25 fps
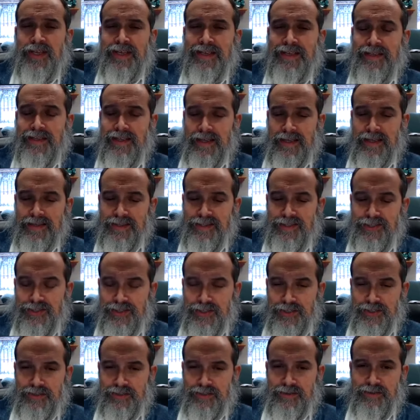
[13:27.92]

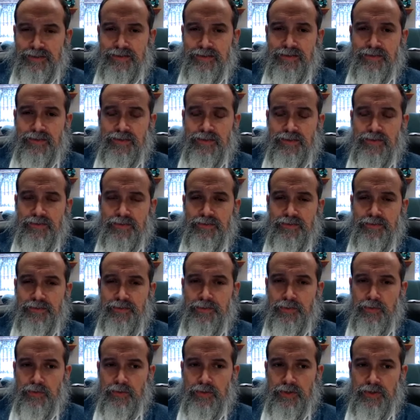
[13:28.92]
engaging it
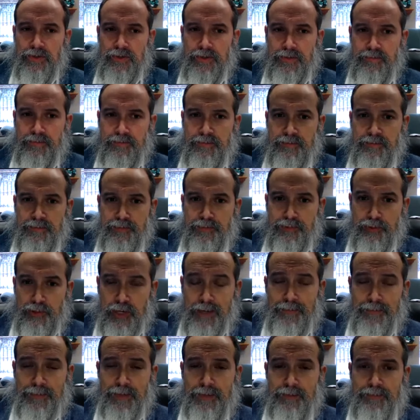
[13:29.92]
for
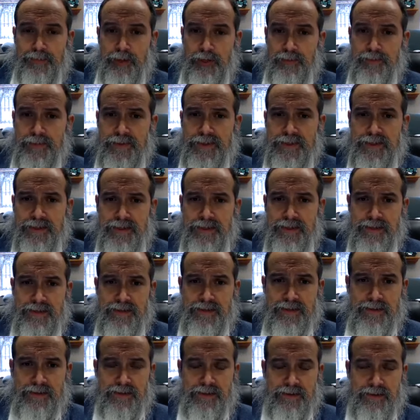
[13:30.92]
proper
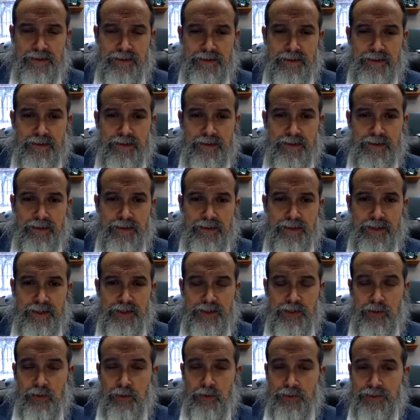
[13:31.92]
purposes
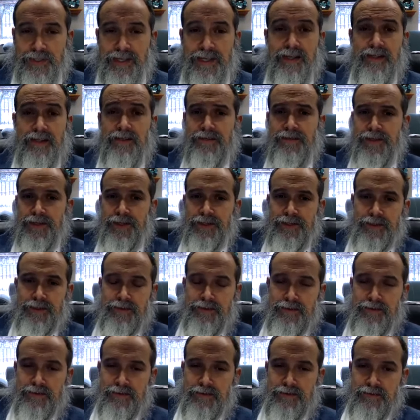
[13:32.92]
is called elevating
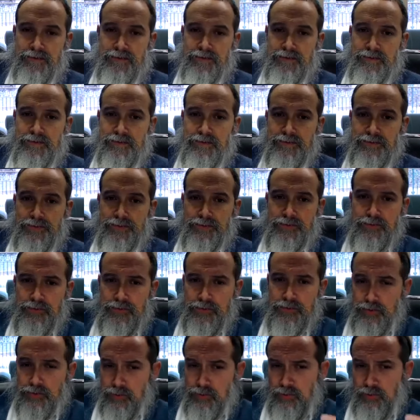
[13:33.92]
it.
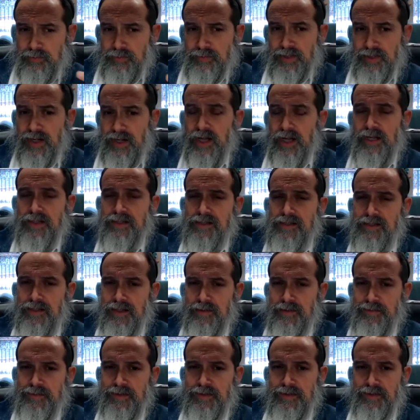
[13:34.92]
Zoom, the
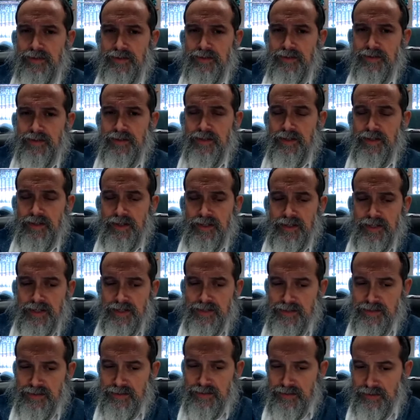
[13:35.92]
concept,
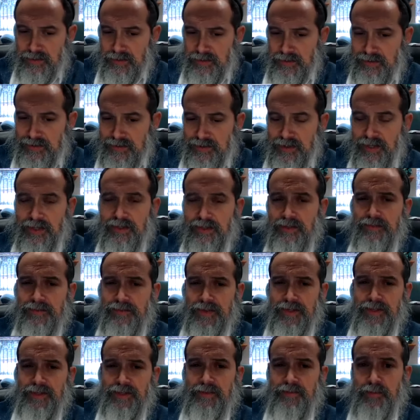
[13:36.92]
is is
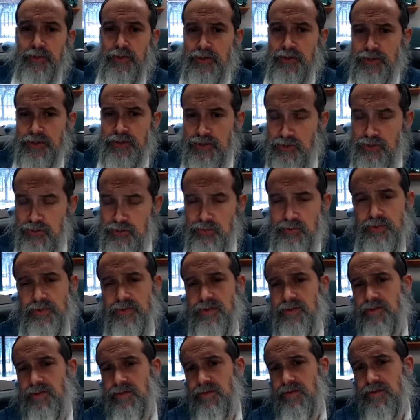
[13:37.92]
elevated because it's
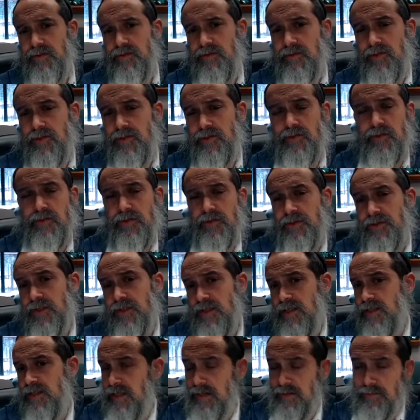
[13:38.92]
used to do good
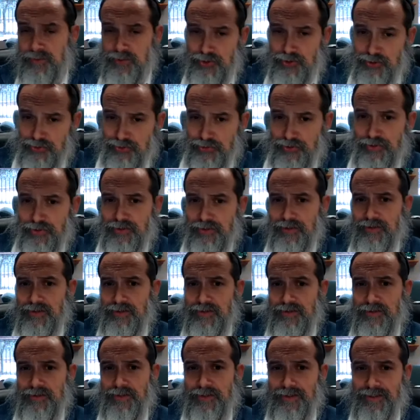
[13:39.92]
things. I'm sure
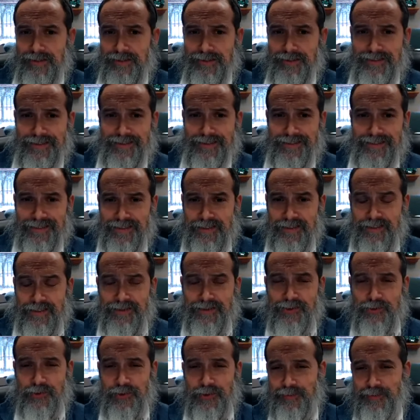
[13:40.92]
that there's a, a
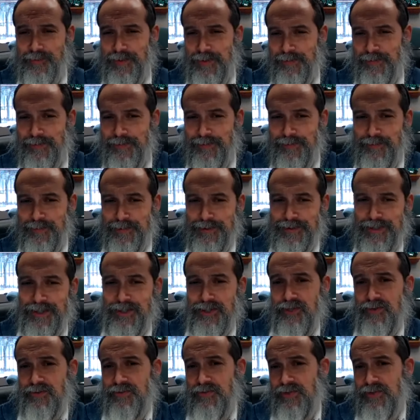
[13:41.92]
strong
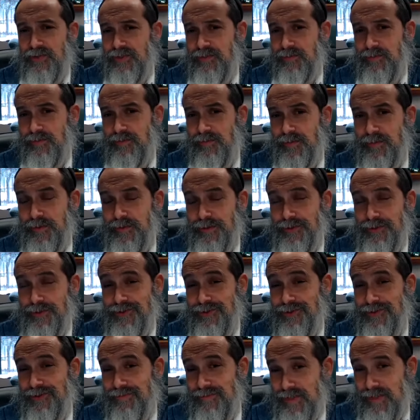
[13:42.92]
potential for to
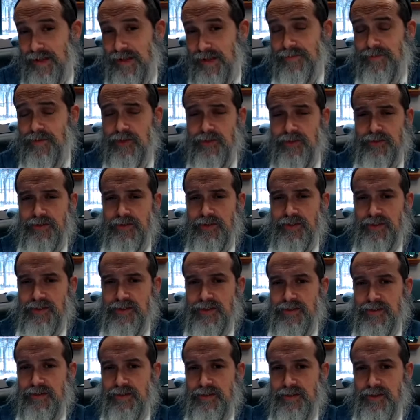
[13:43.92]
use not for good
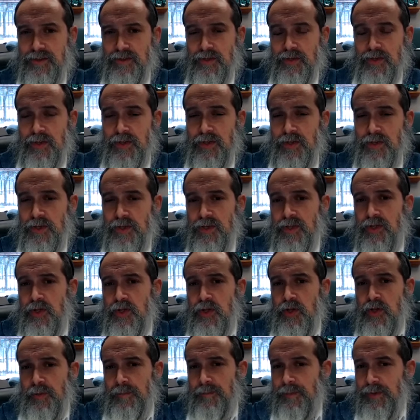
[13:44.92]
things.
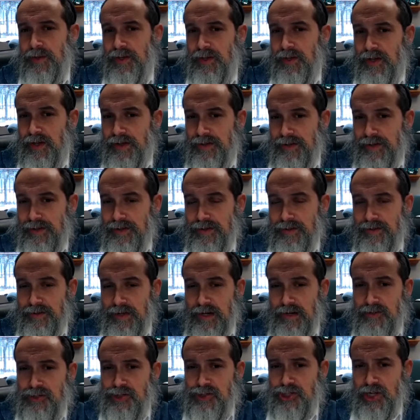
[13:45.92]
But
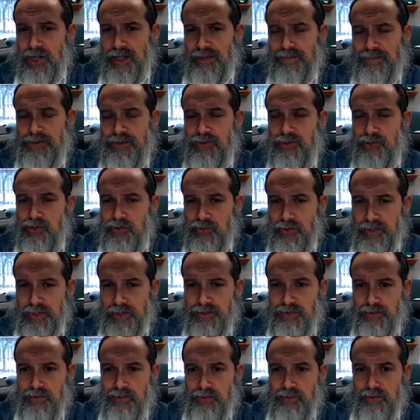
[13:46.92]
our job is to
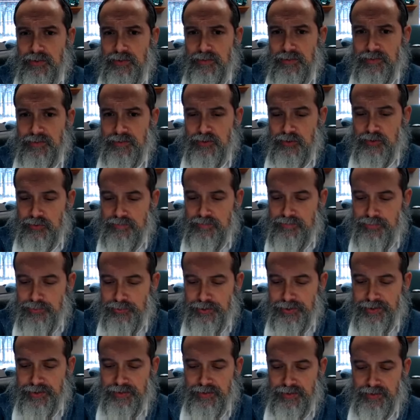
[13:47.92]
try to to
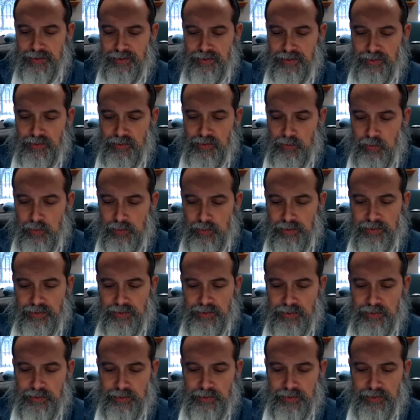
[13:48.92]
bring the
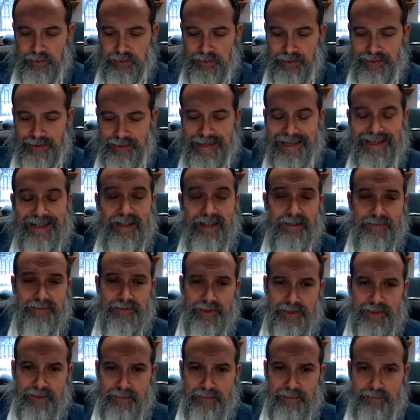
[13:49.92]
world to a, an
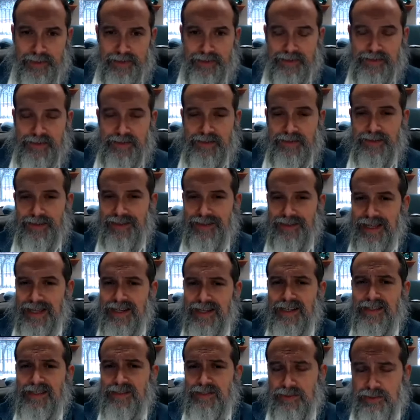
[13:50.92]
elevated place.
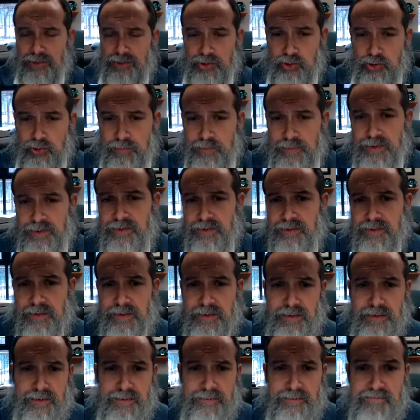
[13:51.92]
That is the human
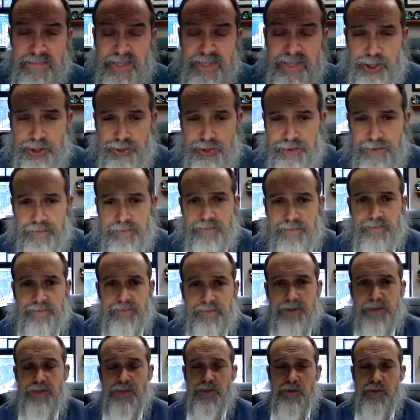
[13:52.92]
mission
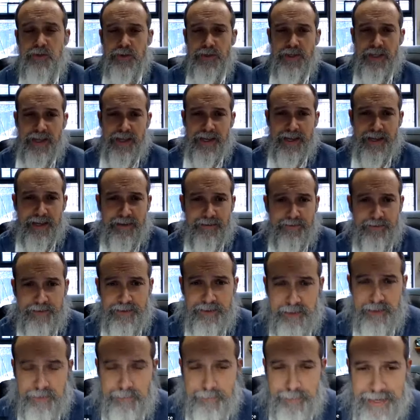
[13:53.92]
because we have
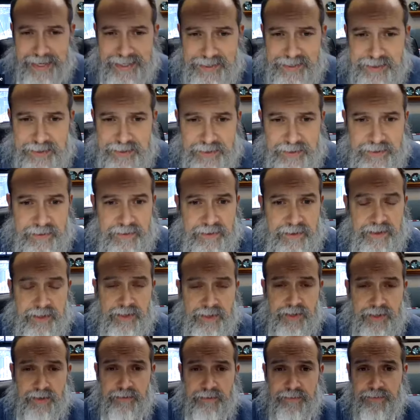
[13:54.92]
the capacity
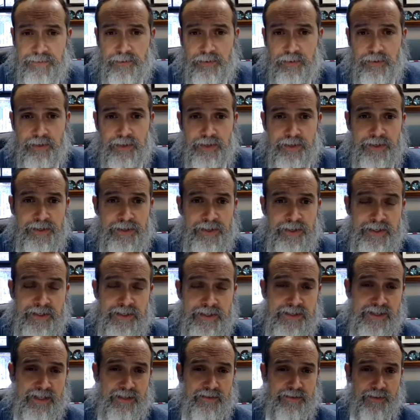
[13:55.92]
for
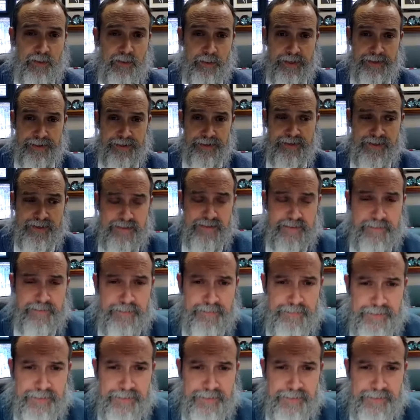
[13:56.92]
self awareness